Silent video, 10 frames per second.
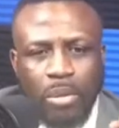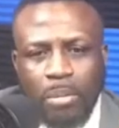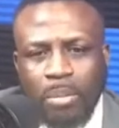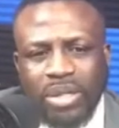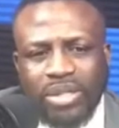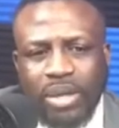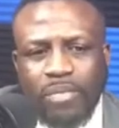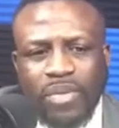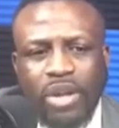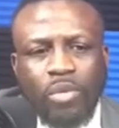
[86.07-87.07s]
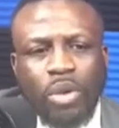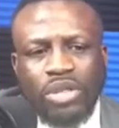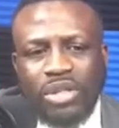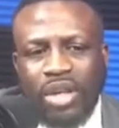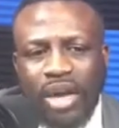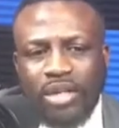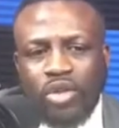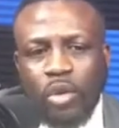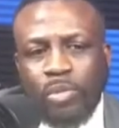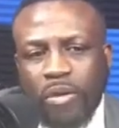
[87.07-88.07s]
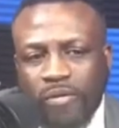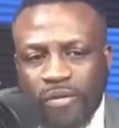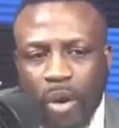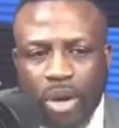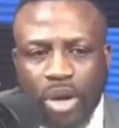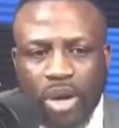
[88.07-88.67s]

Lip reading: But something was done to provoke.